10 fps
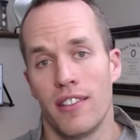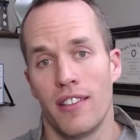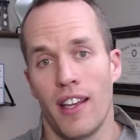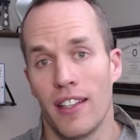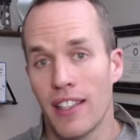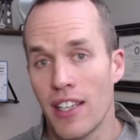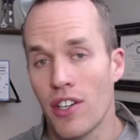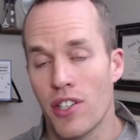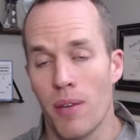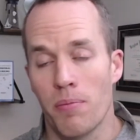and
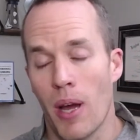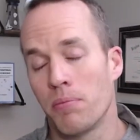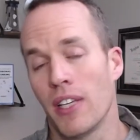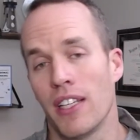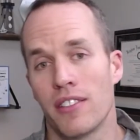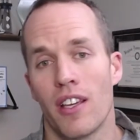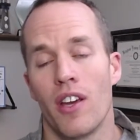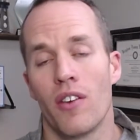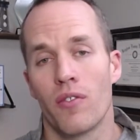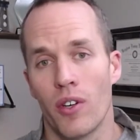leadership updates
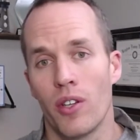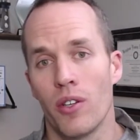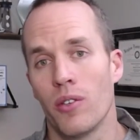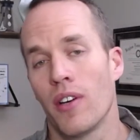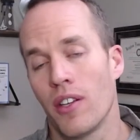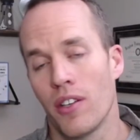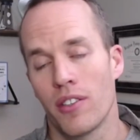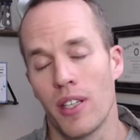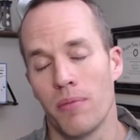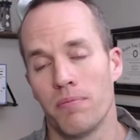for you and your
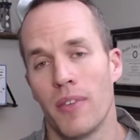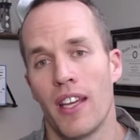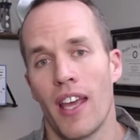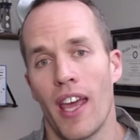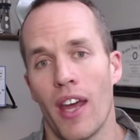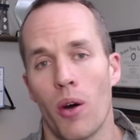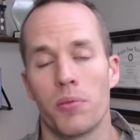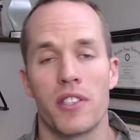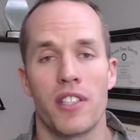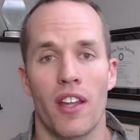team. And hope to
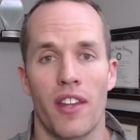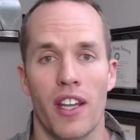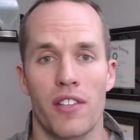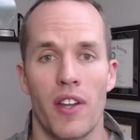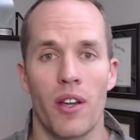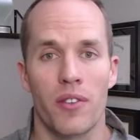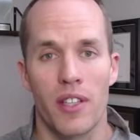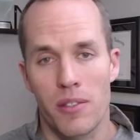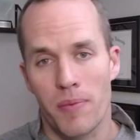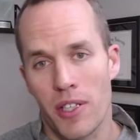see you on the next video. Thanks
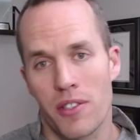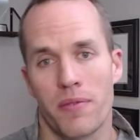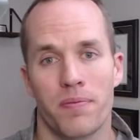so much.